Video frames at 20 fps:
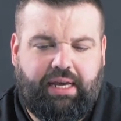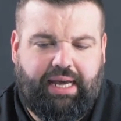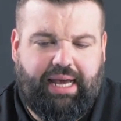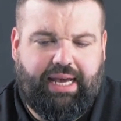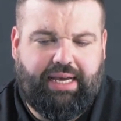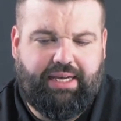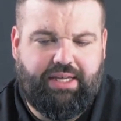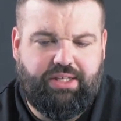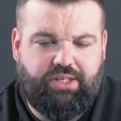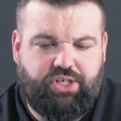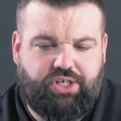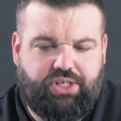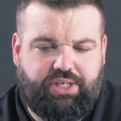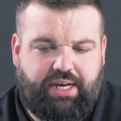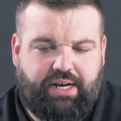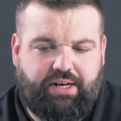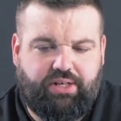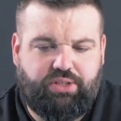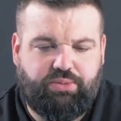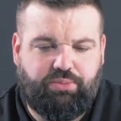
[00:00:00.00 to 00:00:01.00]
And can you
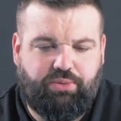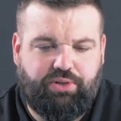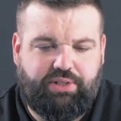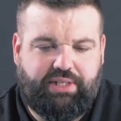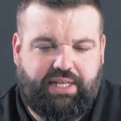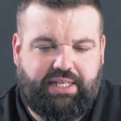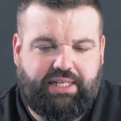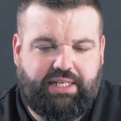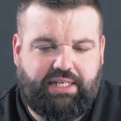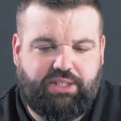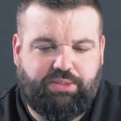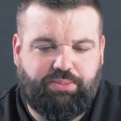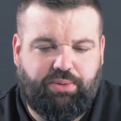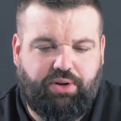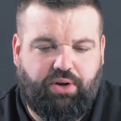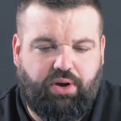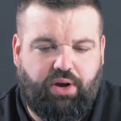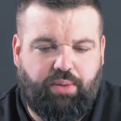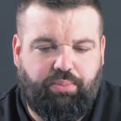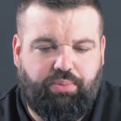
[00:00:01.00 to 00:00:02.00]
share some more details
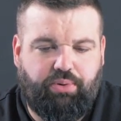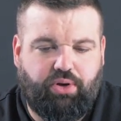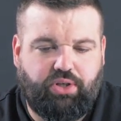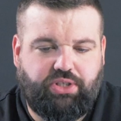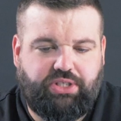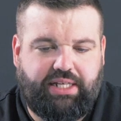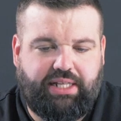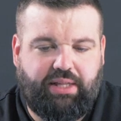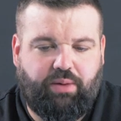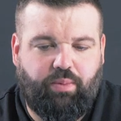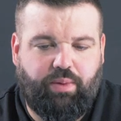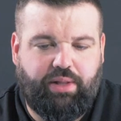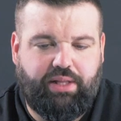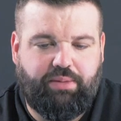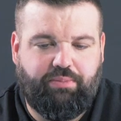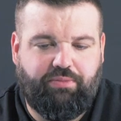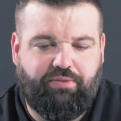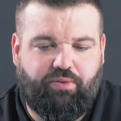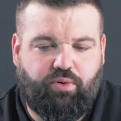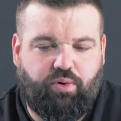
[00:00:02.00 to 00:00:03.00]
about how a project like
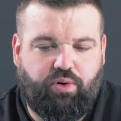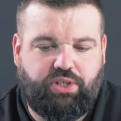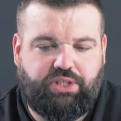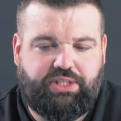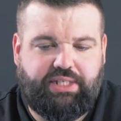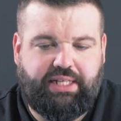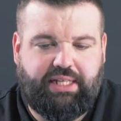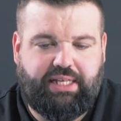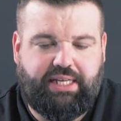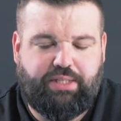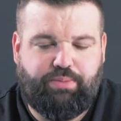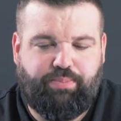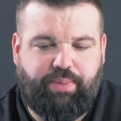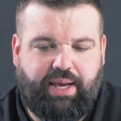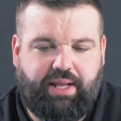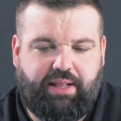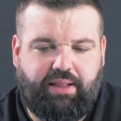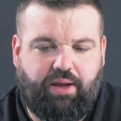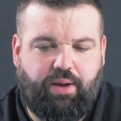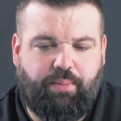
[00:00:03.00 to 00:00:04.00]
William of Deal gets
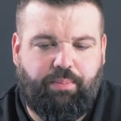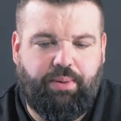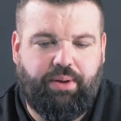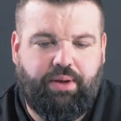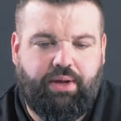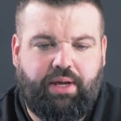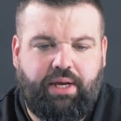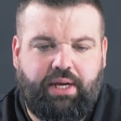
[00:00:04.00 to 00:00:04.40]
picked up?